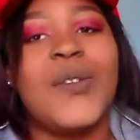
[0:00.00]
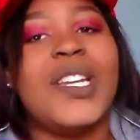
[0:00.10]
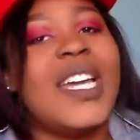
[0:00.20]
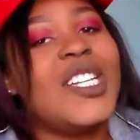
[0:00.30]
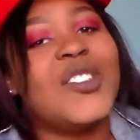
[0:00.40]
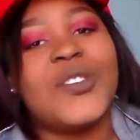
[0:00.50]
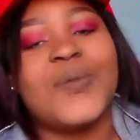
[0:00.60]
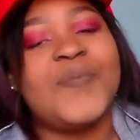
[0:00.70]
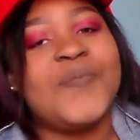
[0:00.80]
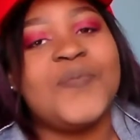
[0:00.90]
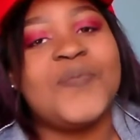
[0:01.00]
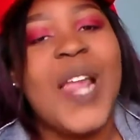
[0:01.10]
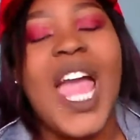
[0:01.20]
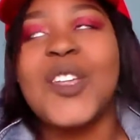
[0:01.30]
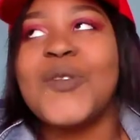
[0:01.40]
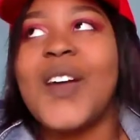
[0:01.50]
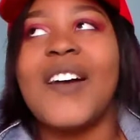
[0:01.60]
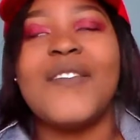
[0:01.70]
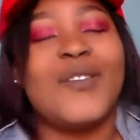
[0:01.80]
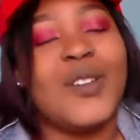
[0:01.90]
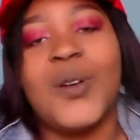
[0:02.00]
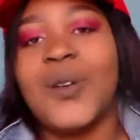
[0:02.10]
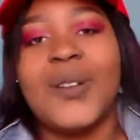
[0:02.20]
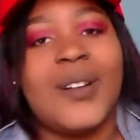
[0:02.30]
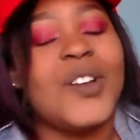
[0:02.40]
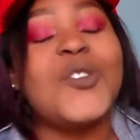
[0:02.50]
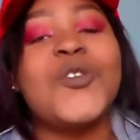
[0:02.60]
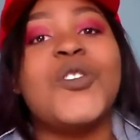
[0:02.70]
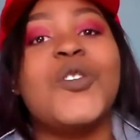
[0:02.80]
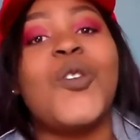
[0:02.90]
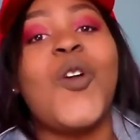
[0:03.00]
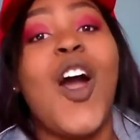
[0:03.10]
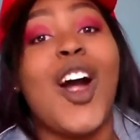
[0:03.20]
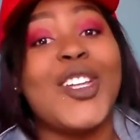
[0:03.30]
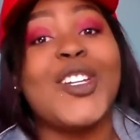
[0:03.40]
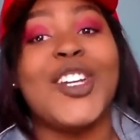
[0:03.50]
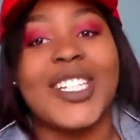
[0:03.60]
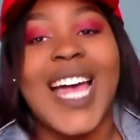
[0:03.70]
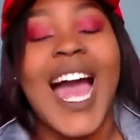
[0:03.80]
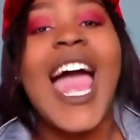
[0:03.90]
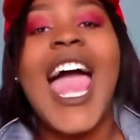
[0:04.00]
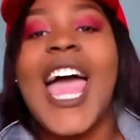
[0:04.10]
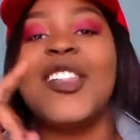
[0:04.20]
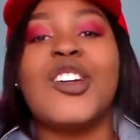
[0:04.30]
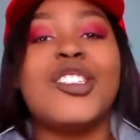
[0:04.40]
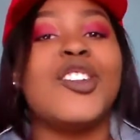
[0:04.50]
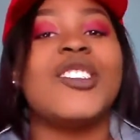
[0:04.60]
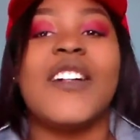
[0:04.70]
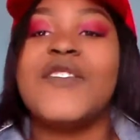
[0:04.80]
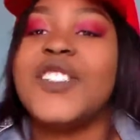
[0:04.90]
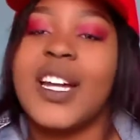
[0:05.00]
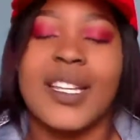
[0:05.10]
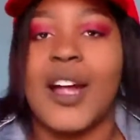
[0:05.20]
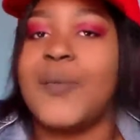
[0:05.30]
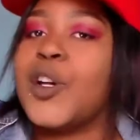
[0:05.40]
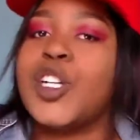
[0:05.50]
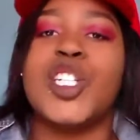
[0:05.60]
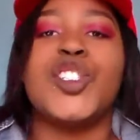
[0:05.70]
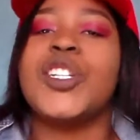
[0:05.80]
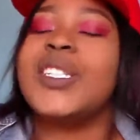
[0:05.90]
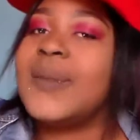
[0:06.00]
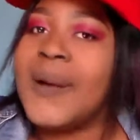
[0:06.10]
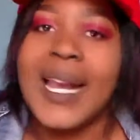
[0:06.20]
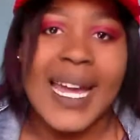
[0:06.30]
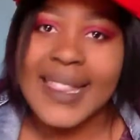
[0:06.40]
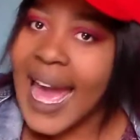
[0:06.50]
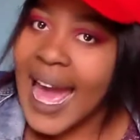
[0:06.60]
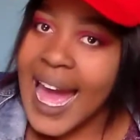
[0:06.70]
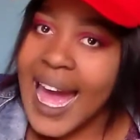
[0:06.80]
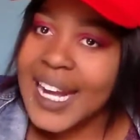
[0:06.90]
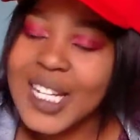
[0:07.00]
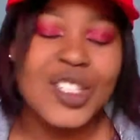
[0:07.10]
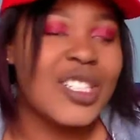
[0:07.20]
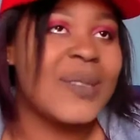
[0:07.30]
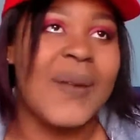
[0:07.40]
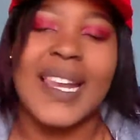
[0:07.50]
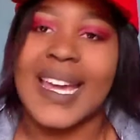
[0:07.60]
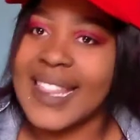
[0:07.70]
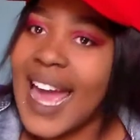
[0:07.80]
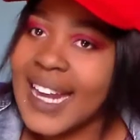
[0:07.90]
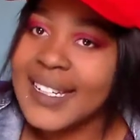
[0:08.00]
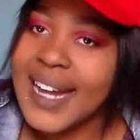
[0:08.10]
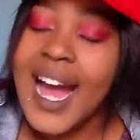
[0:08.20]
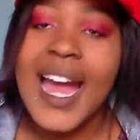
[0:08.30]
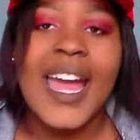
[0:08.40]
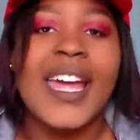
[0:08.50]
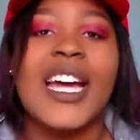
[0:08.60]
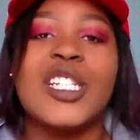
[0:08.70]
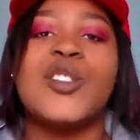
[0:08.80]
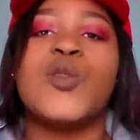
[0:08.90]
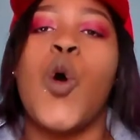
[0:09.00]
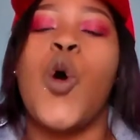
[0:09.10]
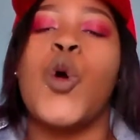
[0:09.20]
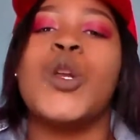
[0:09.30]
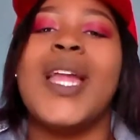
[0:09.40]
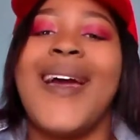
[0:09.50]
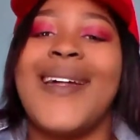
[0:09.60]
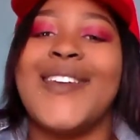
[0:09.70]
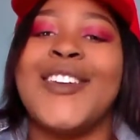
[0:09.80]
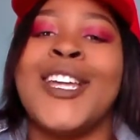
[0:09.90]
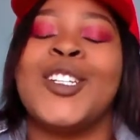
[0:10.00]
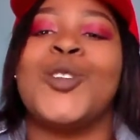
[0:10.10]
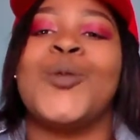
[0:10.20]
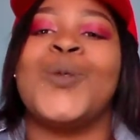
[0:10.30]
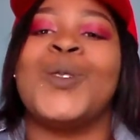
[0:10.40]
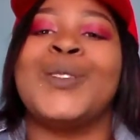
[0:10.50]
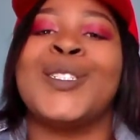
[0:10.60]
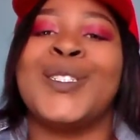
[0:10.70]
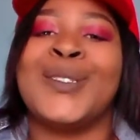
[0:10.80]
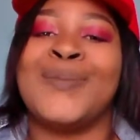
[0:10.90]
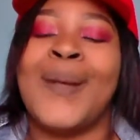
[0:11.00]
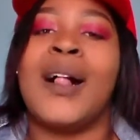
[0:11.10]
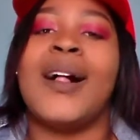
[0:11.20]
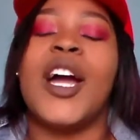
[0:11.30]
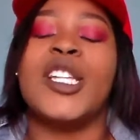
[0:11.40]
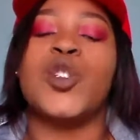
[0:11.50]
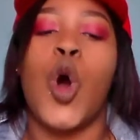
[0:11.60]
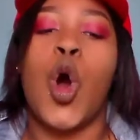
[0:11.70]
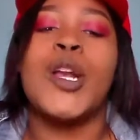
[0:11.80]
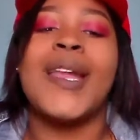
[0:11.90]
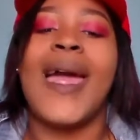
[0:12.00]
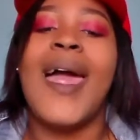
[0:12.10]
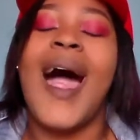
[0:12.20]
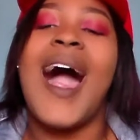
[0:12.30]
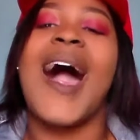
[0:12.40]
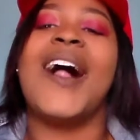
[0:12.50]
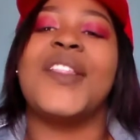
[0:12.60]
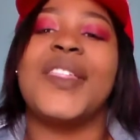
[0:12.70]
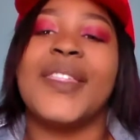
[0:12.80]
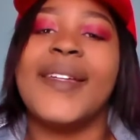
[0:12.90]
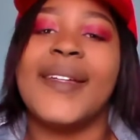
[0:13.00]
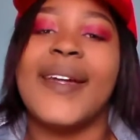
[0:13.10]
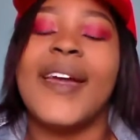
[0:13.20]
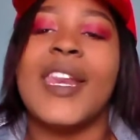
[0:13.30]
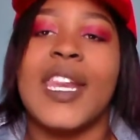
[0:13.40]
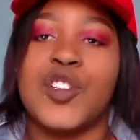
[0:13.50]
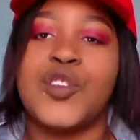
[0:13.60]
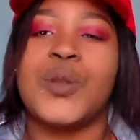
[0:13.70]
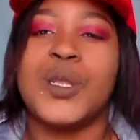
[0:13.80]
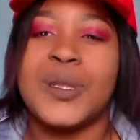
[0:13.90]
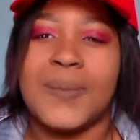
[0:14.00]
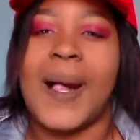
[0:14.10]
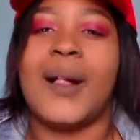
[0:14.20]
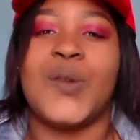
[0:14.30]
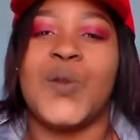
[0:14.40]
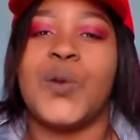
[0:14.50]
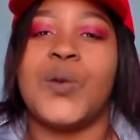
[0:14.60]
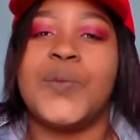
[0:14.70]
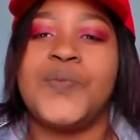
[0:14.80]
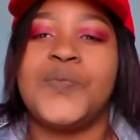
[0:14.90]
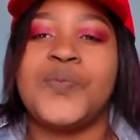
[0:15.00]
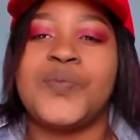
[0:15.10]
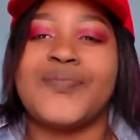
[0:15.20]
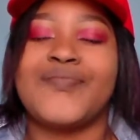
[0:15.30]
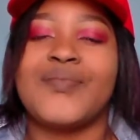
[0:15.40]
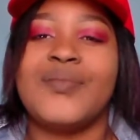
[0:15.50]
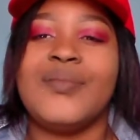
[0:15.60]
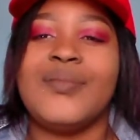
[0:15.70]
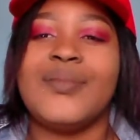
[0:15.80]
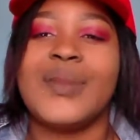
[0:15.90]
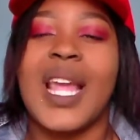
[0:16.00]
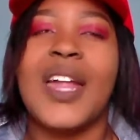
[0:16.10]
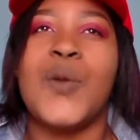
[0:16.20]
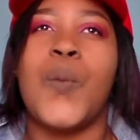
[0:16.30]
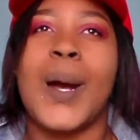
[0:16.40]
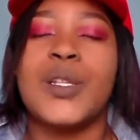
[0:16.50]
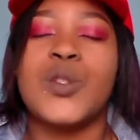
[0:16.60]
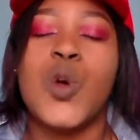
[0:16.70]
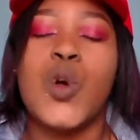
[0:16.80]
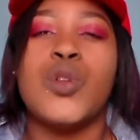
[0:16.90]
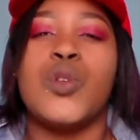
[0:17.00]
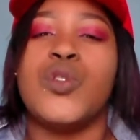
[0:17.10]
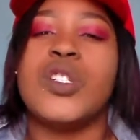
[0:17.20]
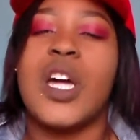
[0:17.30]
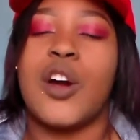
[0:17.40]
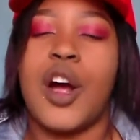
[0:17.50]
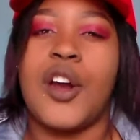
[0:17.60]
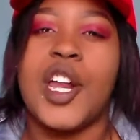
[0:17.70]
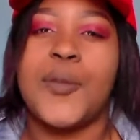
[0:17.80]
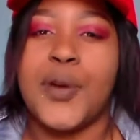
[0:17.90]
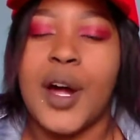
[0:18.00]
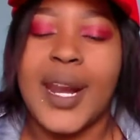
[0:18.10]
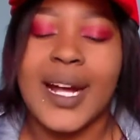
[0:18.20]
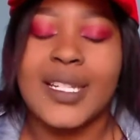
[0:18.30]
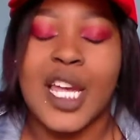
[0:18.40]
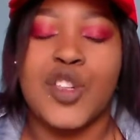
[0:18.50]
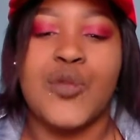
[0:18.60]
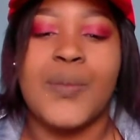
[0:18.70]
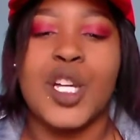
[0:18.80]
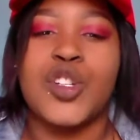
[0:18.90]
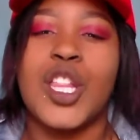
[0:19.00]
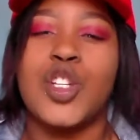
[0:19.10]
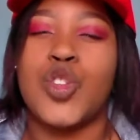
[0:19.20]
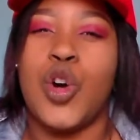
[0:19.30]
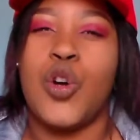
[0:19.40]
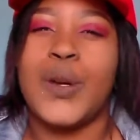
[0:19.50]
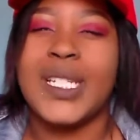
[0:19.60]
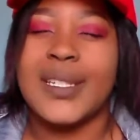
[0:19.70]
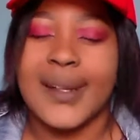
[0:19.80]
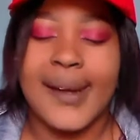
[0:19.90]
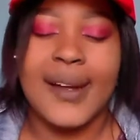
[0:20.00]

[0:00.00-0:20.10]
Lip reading: on a issue, you have, you know, you should call your doctor and get yourself checked out, because it shouldn't smell like that. It shouldn't smell like that. It has its own natural smell, its own healthy natural smell, you know. And once you use the correct products and you make sure that you're always